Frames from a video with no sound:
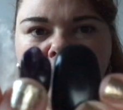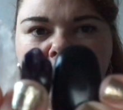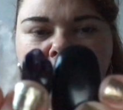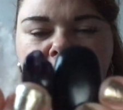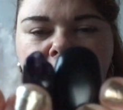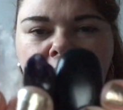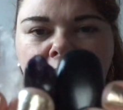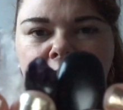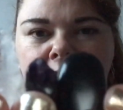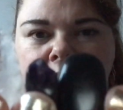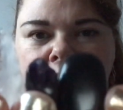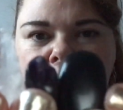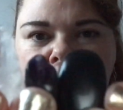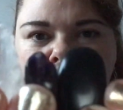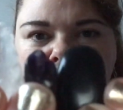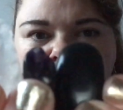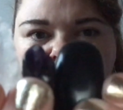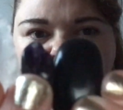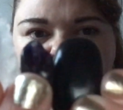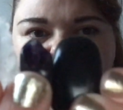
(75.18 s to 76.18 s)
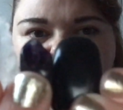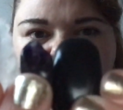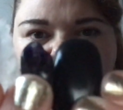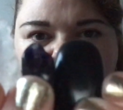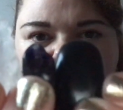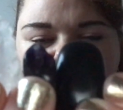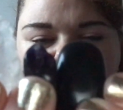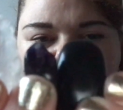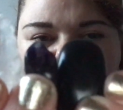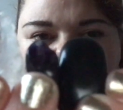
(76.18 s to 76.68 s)
the video if you need to,
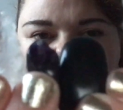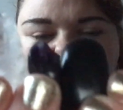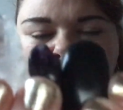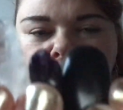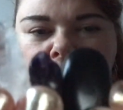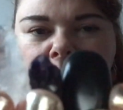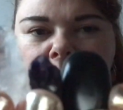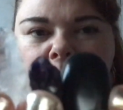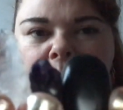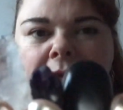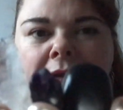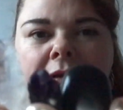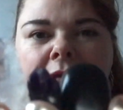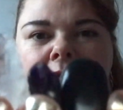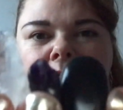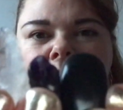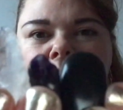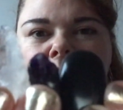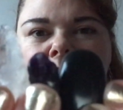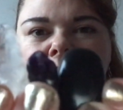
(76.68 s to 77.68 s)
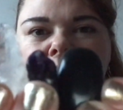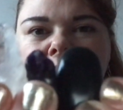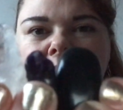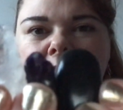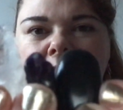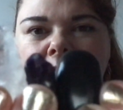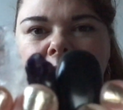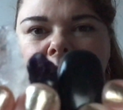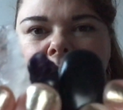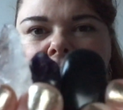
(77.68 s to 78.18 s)
think about your person,
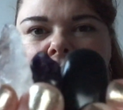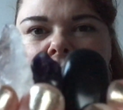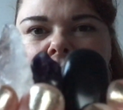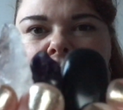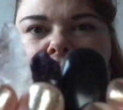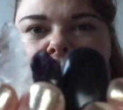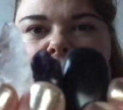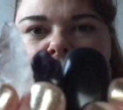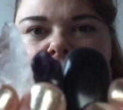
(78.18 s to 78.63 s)
take your time